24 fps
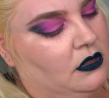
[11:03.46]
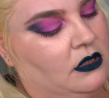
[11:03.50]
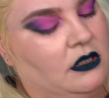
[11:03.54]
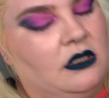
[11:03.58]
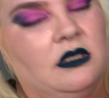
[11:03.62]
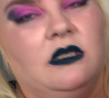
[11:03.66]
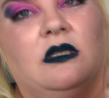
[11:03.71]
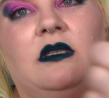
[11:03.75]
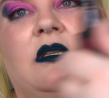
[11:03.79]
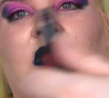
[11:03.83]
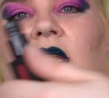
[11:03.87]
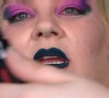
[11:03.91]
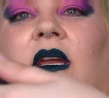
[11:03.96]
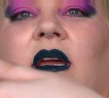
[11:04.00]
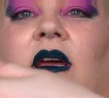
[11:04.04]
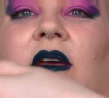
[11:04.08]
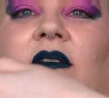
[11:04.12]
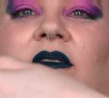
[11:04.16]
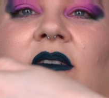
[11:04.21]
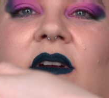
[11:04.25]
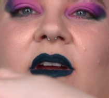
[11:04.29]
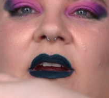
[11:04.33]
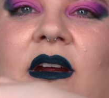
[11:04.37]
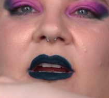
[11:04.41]
Just like a
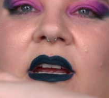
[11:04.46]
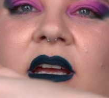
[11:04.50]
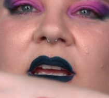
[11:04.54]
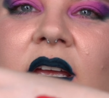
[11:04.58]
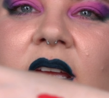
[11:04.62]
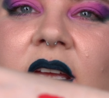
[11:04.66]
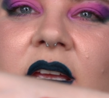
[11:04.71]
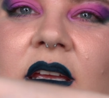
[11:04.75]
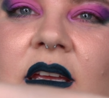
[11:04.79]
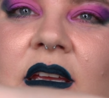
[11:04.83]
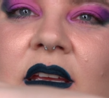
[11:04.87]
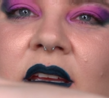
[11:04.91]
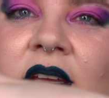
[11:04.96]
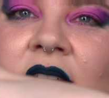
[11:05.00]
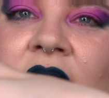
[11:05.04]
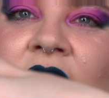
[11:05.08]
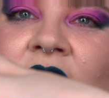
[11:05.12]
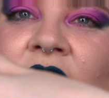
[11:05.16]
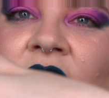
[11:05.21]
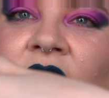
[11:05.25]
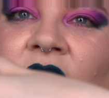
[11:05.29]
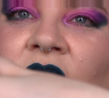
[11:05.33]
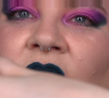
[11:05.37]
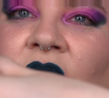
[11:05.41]
very
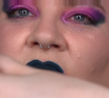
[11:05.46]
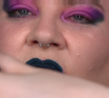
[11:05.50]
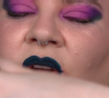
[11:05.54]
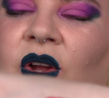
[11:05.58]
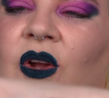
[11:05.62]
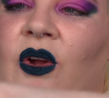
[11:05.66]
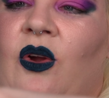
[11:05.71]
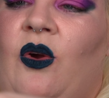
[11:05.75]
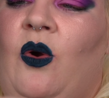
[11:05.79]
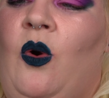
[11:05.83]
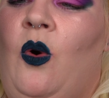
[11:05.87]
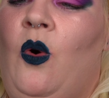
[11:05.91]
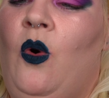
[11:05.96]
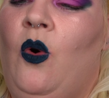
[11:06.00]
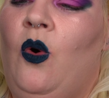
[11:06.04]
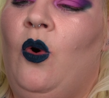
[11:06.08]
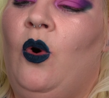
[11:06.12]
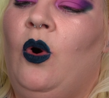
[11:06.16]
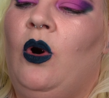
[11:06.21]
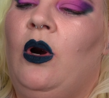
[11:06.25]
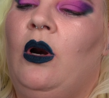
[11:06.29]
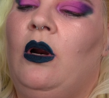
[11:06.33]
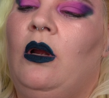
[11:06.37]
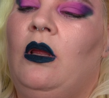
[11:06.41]

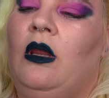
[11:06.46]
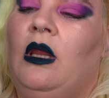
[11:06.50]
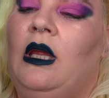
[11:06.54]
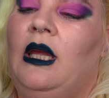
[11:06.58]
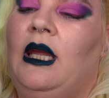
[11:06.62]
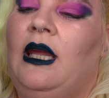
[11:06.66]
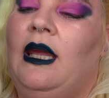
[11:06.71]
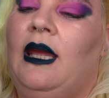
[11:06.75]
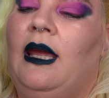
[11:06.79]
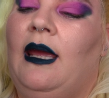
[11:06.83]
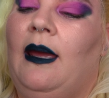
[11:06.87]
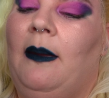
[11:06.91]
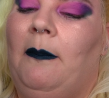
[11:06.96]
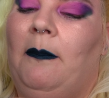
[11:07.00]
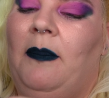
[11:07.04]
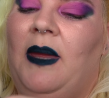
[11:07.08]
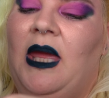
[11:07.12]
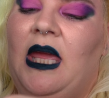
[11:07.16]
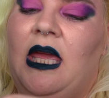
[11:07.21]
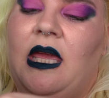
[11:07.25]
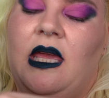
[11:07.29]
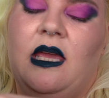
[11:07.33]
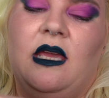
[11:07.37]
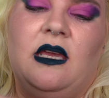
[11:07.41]
corally
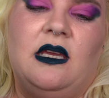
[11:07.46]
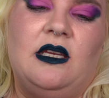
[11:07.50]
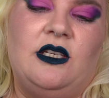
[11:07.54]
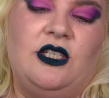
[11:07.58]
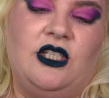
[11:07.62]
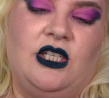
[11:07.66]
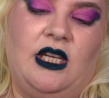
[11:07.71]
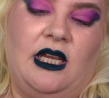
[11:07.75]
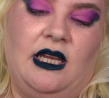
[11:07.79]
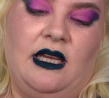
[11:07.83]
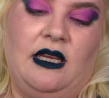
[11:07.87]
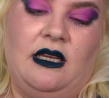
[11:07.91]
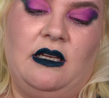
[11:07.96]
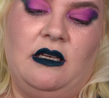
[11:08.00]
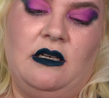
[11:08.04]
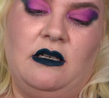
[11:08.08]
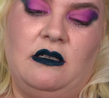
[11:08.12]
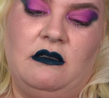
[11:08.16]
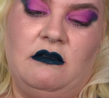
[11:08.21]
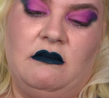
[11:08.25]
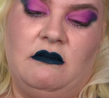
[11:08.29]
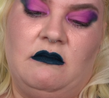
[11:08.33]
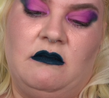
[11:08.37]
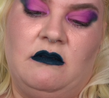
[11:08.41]
pink shade.
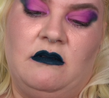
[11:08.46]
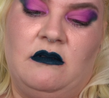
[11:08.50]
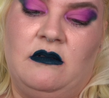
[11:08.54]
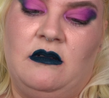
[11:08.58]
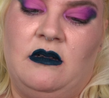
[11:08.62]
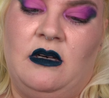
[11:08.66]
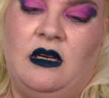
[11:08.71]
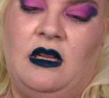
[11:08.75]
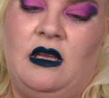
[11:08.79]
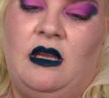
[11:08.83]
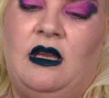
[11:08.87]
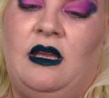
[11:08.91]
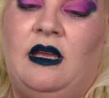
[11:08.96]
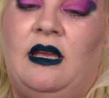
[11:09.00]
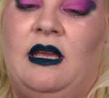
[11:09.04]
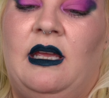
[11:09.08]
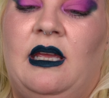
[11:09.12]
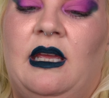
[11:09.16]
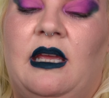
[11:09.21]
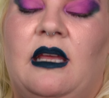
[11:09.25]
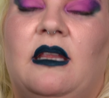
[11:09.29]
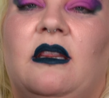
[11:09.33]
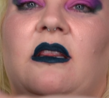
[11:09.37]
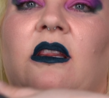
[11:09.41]

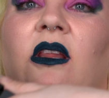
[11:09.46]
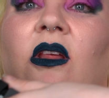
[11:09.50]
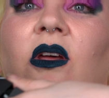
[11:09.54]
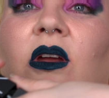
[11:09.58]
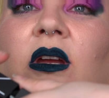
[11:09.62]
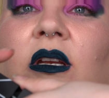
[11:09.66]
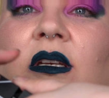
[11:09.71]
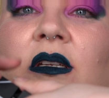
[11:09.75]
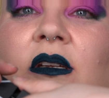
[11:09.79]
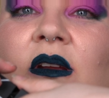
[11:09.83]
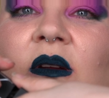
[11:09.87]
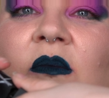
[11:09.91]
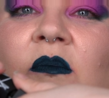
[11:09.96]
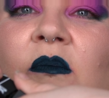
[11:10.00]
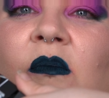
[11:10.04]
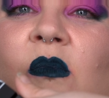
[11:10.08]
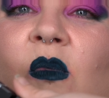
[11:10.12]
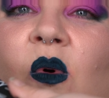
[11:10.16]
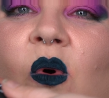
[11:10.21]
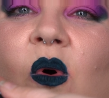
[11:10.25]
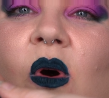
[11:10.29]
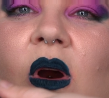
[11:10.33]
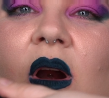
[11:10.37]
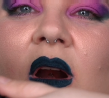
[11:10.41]
It looked
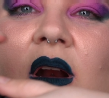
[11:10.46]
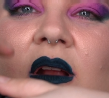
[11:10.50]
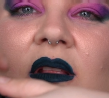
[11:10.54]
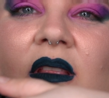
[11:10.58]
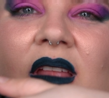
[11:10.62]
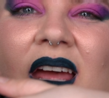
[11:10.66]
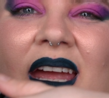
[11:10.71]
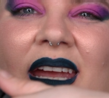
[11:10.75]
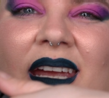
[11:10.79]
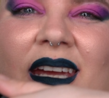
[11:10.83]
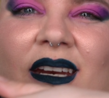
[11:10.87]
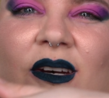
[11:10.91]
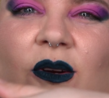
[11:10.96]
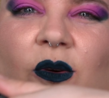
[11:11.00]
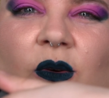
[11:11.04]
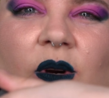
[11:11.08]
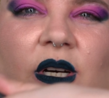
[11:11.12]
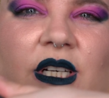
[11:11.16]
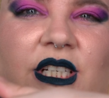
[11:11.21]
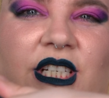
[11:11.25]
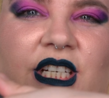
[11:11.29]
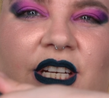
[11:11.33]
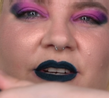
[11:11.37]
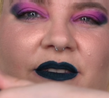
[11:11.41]
more like an
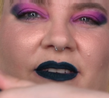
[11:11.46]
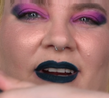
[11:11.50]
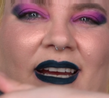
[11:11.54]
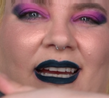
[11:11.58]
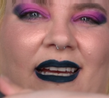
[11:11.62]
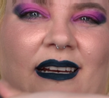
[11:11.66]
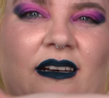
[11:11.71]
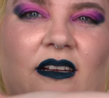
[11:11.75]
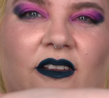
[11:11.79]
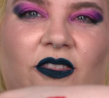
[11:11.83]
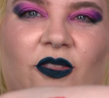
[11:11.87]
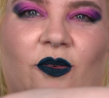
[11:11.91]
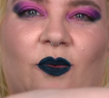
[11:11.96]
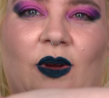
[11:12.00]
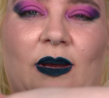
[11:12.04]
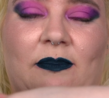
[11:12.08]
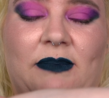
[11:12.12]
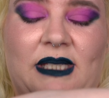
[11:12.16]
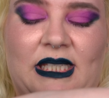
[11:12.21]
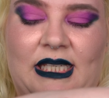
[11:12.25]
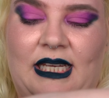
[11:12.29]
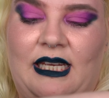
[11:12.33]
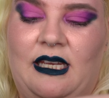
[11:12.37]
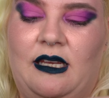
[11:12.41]
orangey red on the
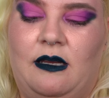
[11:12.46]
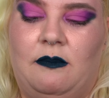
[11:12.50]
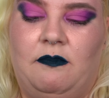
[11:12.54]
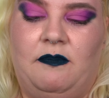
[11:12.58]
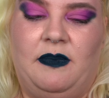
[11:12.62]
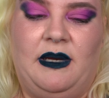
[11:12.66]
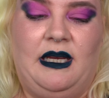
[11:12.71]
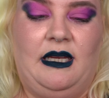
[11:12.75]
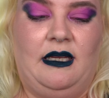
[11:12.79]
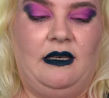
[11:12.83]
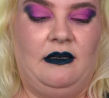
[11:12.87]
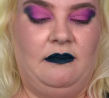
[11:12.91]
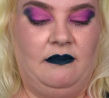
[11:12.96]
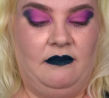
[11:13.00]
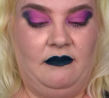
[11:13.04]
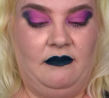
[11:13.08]
website, but